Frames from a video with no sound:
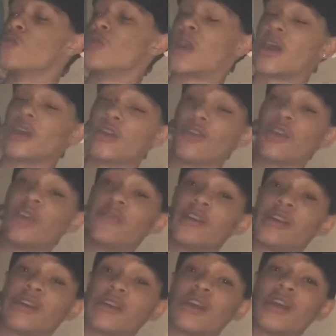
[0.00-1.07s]
I ain't gonna give y'all
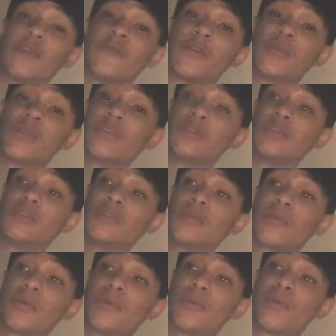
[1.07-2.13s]
all the info either, look.
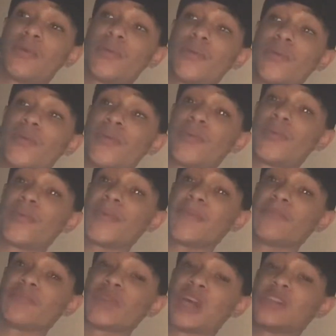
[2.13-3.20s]

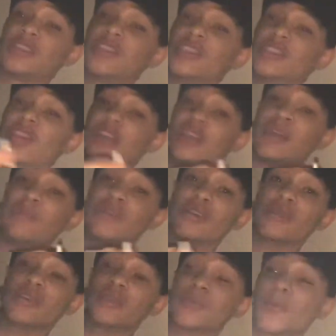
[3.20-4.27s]
I just need y'all to let me know
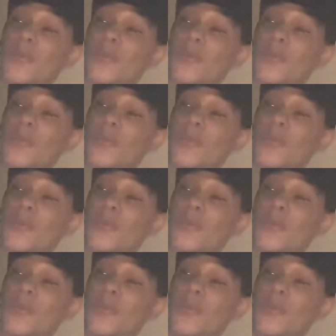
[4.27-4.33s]
this.